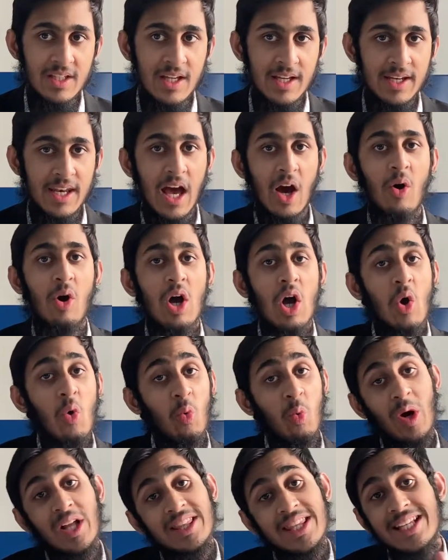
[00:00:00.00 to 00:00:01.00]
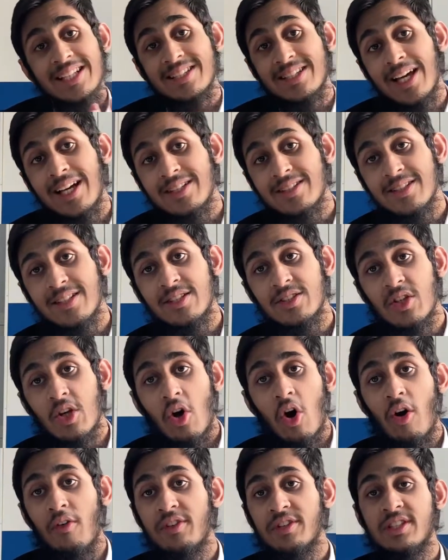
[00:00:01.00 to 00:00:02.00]
Now, what that does is,
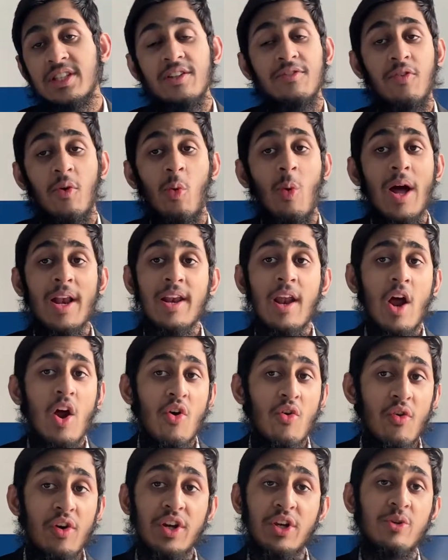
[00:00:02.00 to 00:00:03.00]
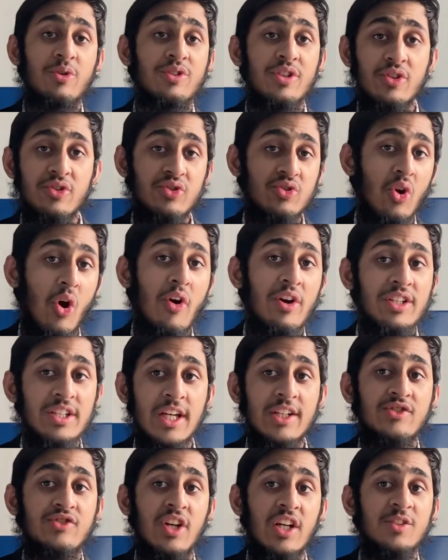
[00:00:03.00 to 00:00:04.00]
obviously, for one, reduce storage
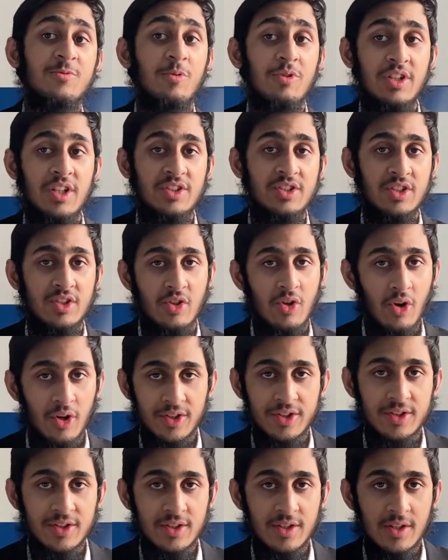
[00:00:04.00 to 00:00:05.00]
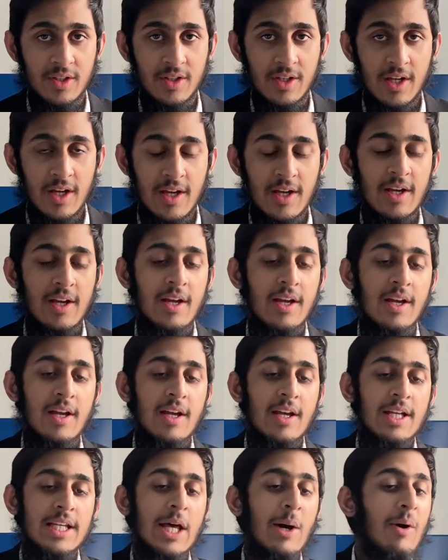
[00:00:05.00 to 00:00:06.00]
and transportation costs.
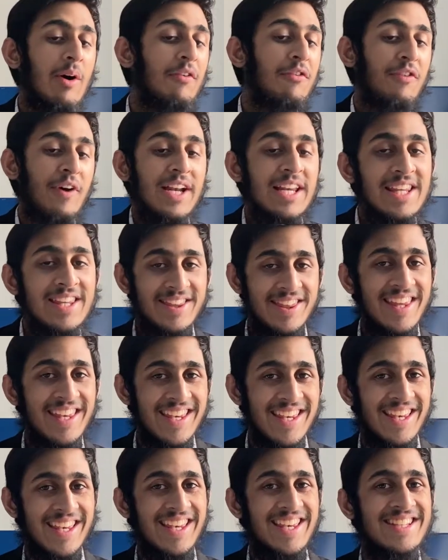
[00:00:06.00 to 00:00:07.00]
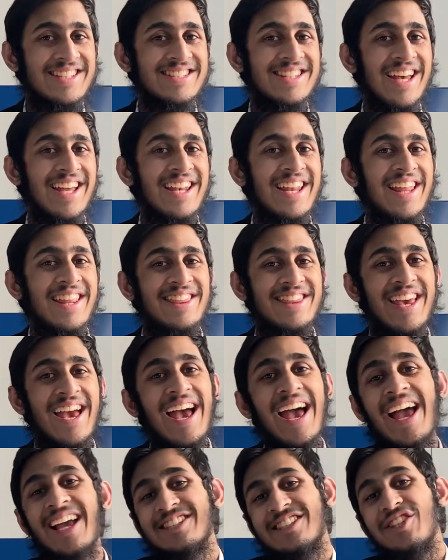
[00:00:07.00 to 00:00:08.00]
Now, a funny thing is that there
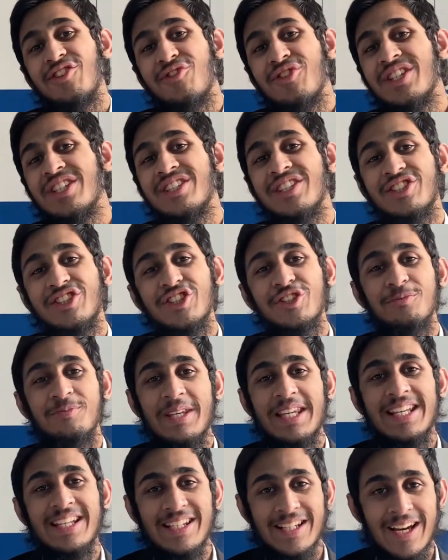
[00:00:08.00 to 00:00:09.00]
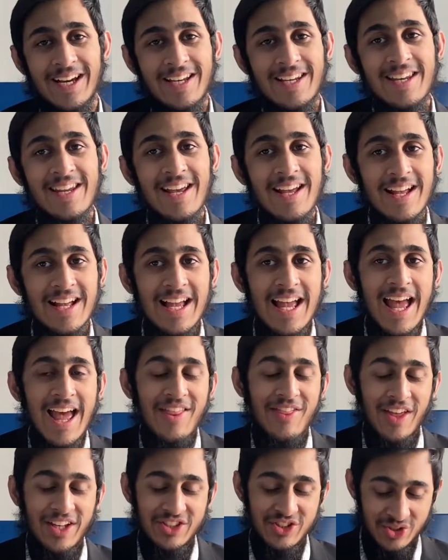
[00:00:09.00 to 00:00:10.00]
are actually researches being done
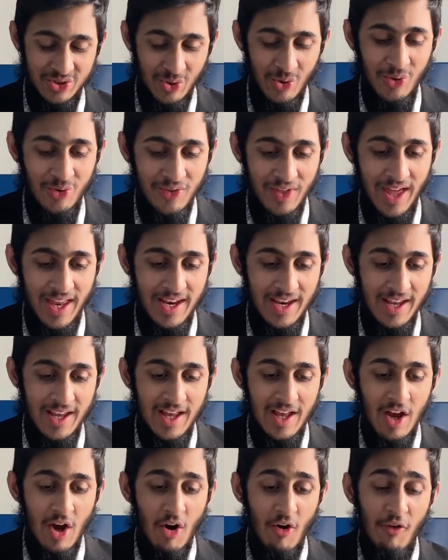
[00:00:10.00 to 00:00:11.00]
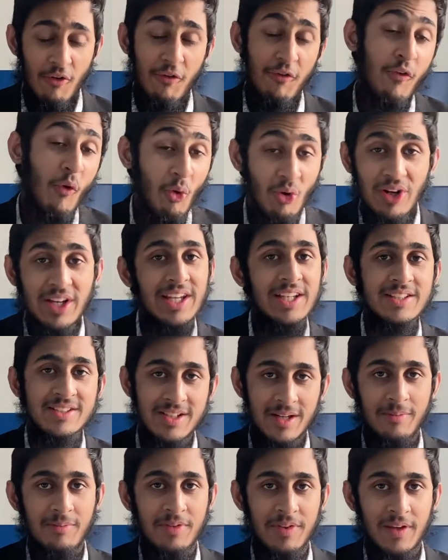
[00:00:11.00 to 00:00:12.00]
that show that folding
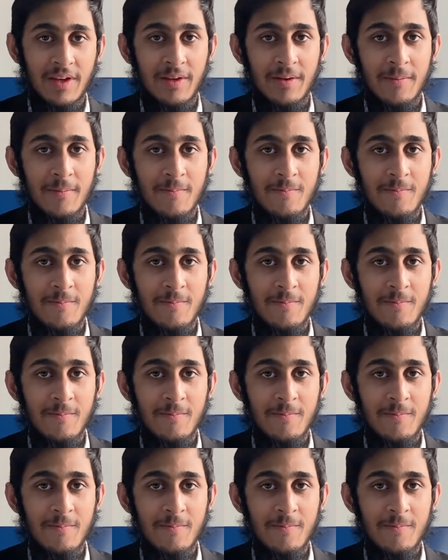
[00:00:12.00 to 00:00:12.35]
something